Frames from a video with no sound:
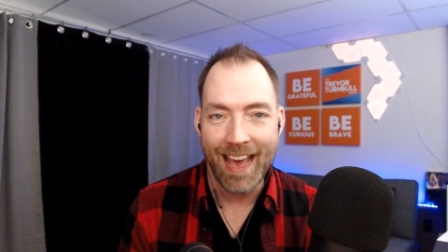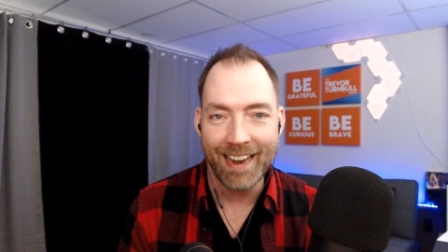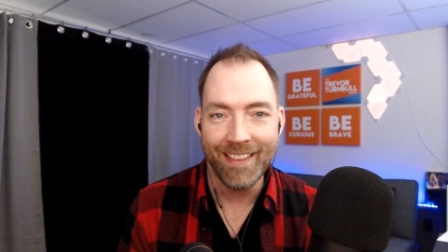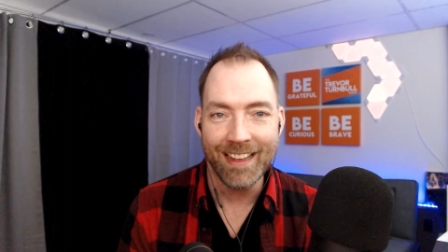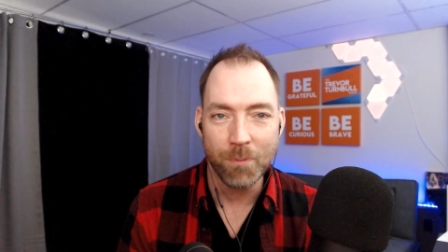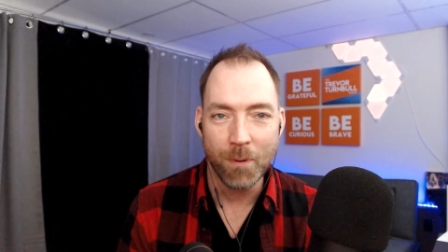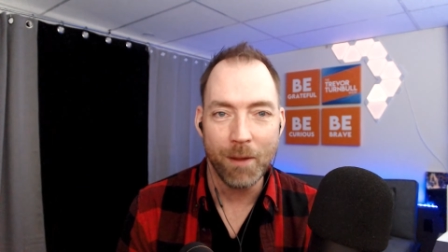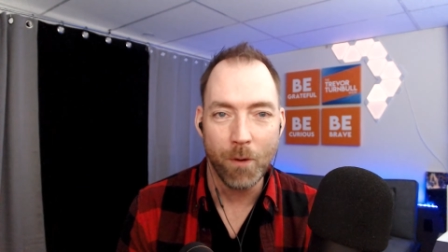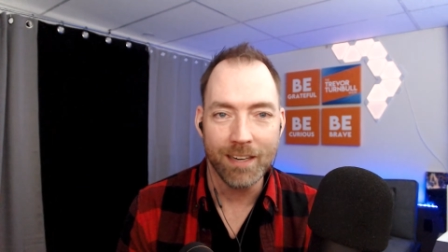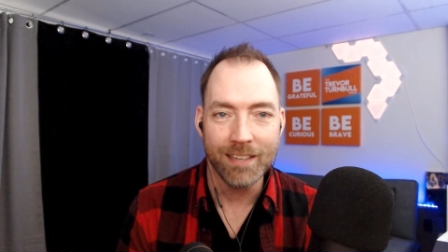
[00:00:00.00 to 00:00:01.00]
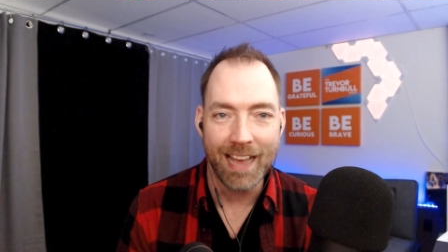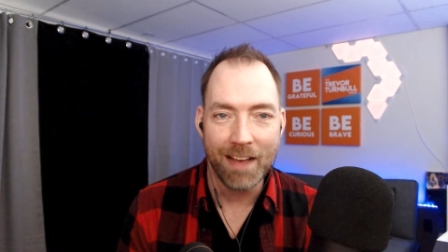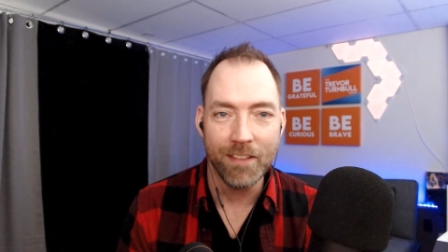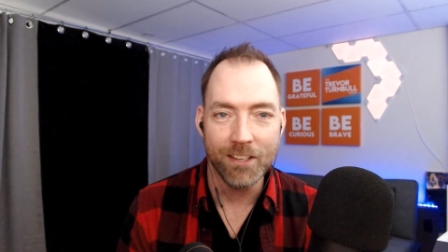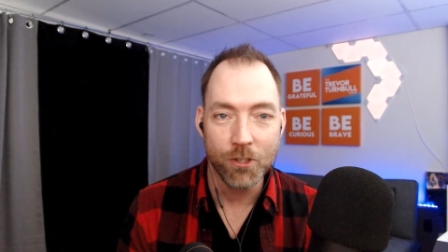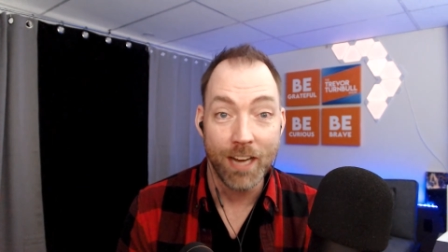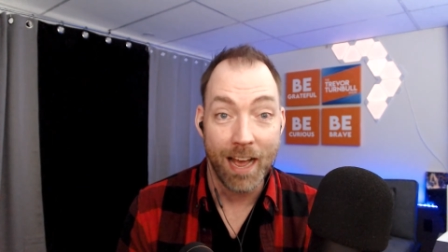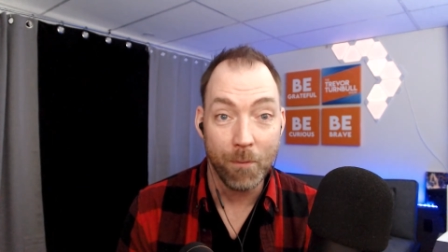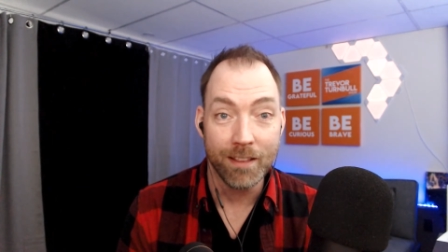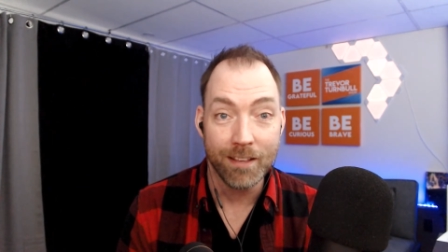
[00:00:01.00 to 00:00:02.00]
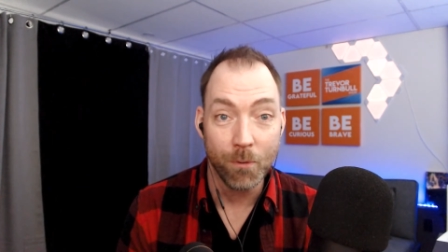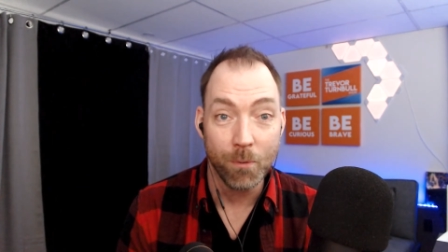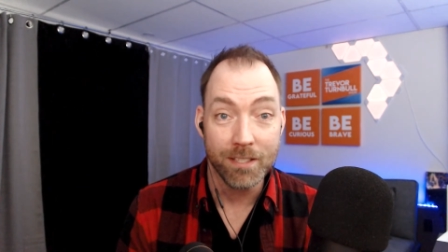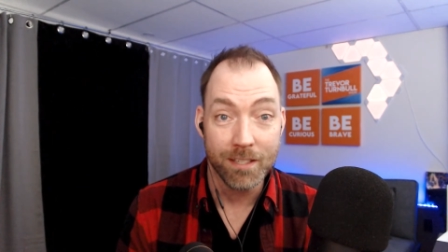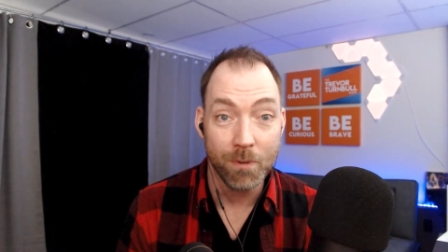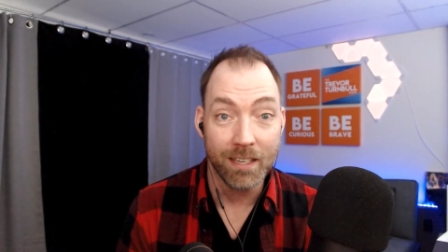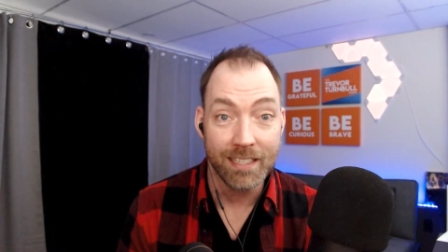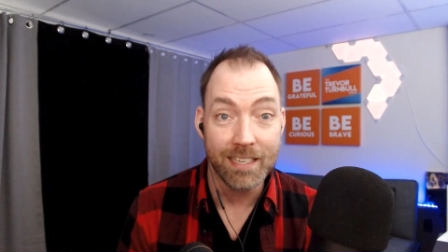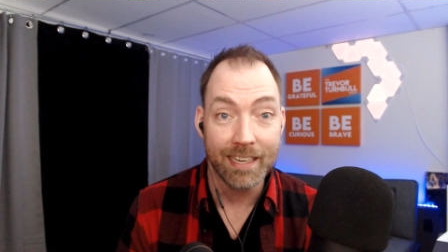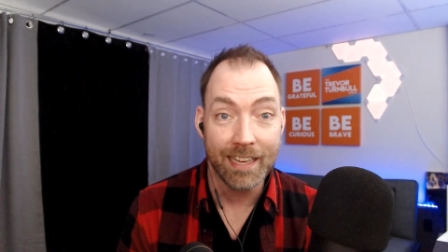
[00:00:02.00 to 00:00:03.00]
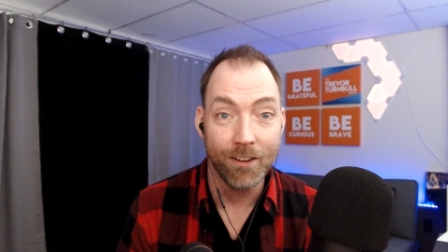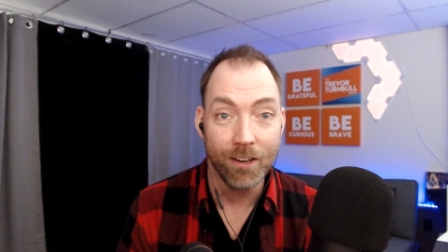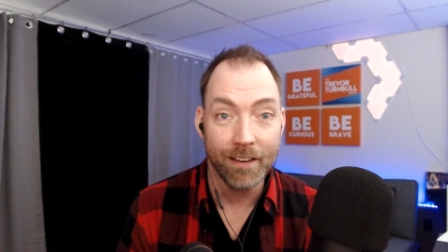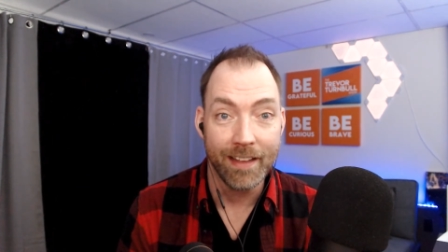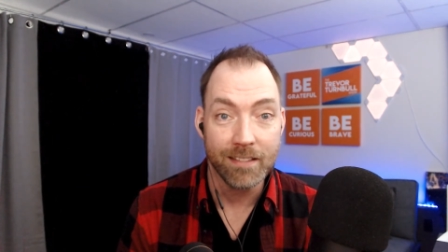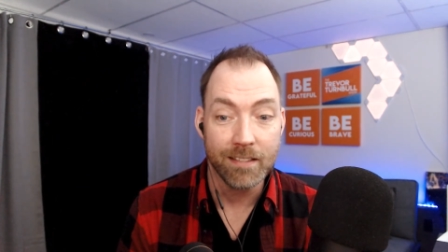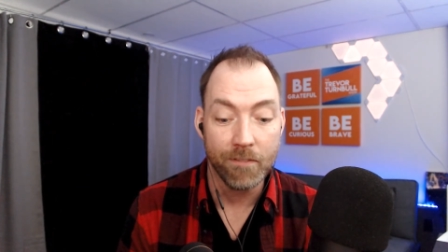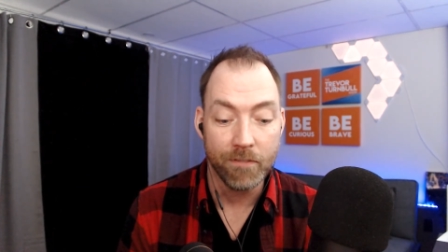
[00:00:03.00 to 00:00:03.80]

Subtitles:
And that's why I wanted to have this chat with you, was to really dig into all of that stuff.